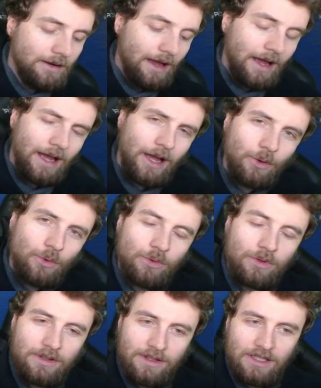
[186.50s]

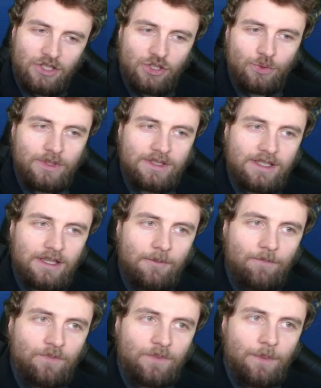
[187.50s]
The issue is,
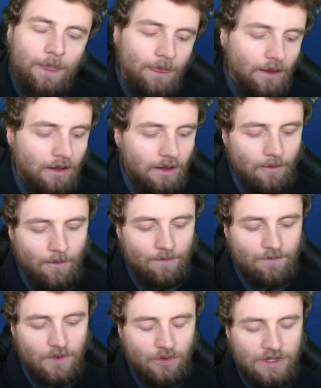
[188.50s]

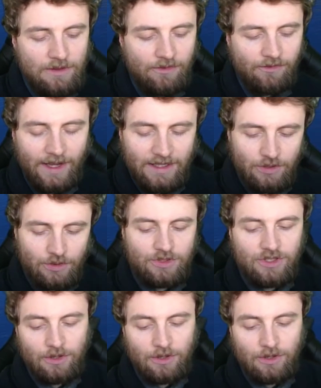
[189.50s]
the fighters,